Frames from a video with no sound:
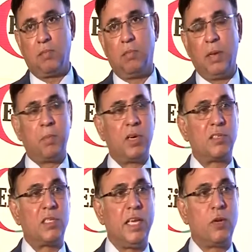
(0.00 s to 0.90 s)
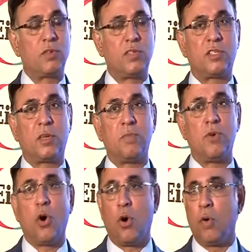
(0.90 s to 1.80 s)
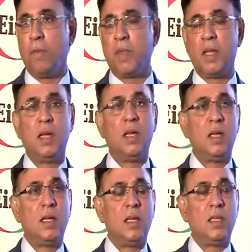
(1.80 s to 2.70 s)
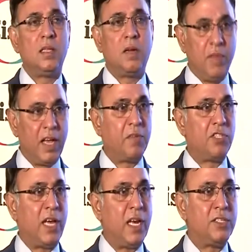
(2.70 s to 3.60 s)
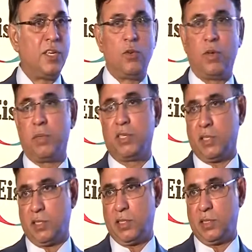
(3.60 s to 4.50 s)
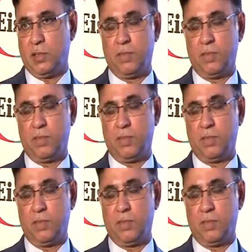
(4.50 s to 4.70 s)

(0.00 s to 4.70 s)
members in the ecosystem know that we have a challenge in doing business.